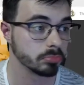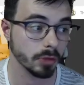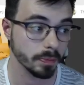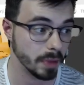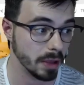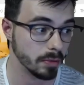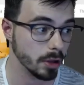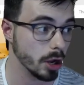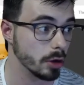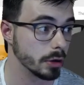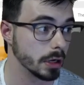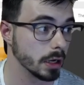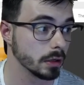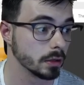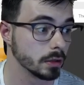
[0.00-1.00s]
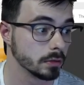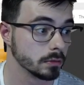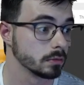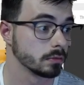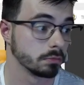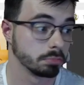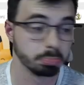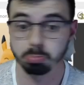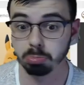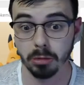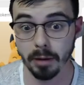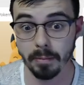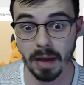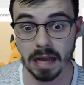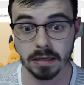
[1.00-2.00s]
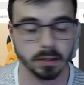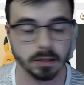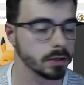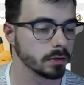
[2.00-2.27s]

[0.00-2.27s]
Baby Yoda, a mask.